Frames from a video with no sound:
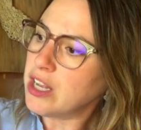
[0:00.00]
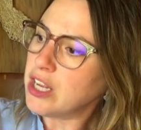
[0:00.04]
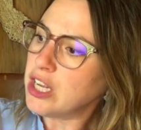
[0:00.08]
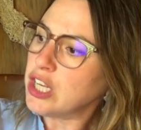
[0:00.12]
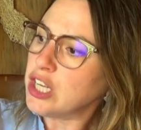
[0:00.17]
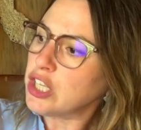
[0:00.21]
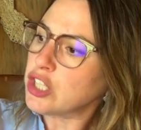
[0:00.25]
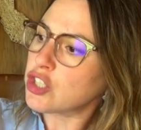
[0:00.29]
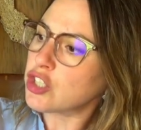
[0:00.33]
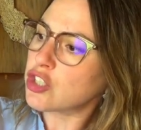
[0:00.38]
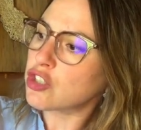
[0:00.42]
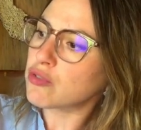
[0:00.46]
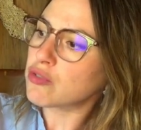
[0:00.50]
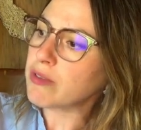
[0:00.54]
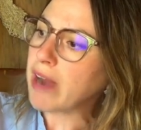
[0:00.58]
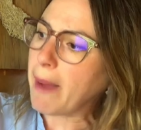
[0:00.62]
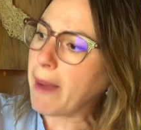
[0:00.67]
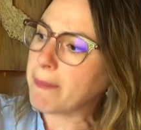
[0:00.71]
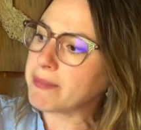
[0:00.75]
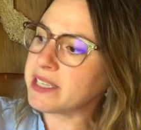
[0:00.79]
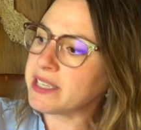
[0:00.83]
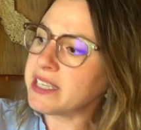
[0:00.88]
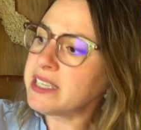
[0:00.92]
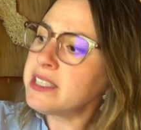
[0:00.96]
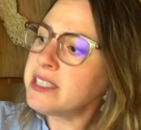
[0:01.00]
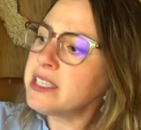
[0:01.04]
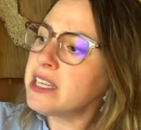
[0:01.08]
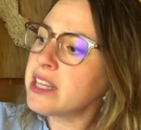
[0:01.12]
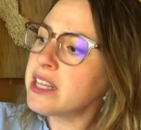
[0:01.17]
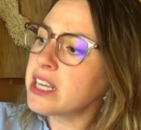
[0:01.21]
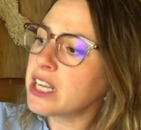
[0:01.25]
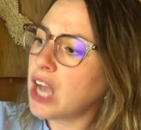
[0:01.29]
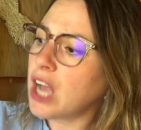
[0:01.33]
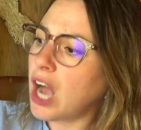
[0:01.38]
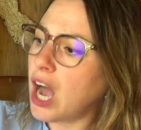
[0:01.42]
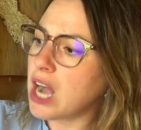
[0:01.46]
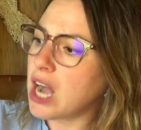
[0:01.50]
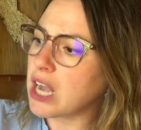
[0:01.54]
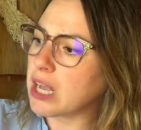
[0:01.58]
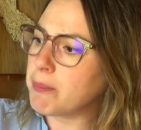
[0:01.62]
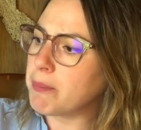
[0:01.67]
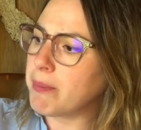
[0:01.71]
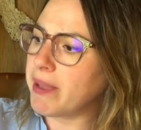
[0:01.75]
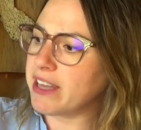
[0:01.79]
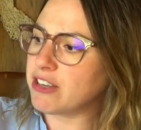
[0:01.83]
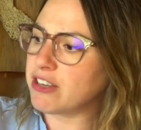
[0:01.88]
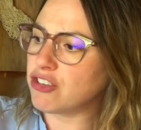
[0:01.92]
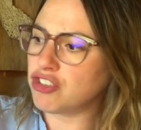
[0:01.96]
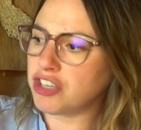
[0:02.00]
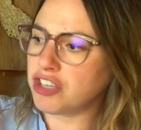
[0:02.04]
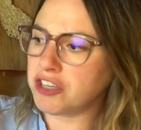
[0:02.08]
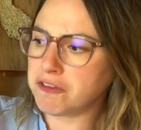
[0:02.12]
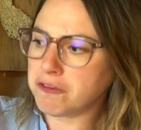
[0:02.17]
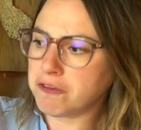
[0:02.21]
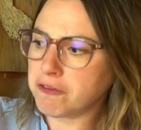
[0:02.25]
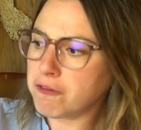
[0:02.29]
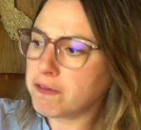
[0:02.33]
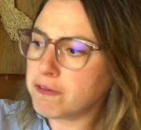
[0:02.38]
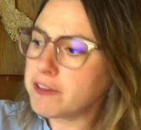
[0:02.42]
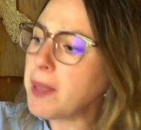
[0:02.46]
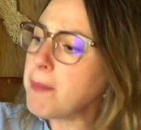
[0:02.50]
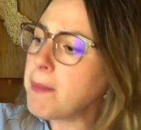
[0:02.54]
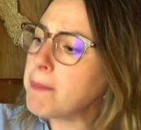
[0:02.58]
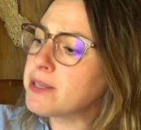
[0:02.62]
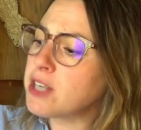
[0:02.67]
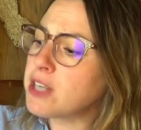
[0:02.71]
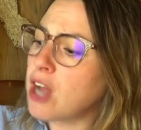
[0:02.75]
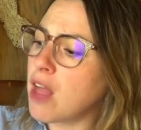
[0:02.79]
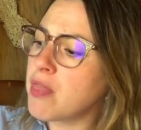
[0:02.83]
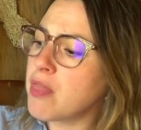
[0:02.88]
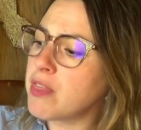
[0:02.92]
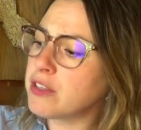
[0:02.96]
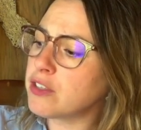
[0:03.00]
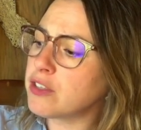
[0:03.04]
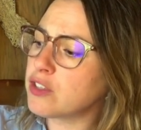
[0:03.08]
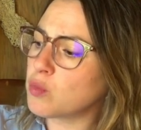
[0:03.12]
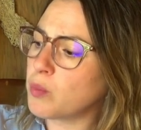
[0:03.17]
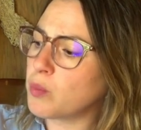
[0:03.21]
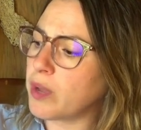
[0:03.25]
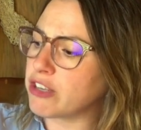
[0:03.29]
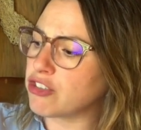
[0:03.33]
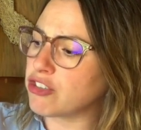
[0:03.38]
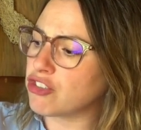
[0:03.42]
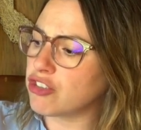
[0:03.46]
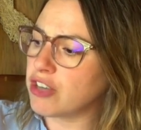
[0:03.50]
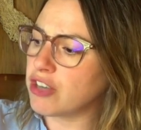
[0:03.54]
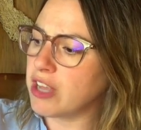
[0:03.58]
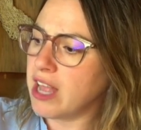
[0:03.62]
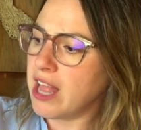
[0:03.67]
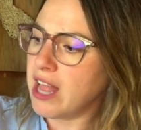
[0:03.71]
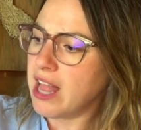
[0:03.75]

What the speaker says: Strapped into the cockpit, she flipped on the switch.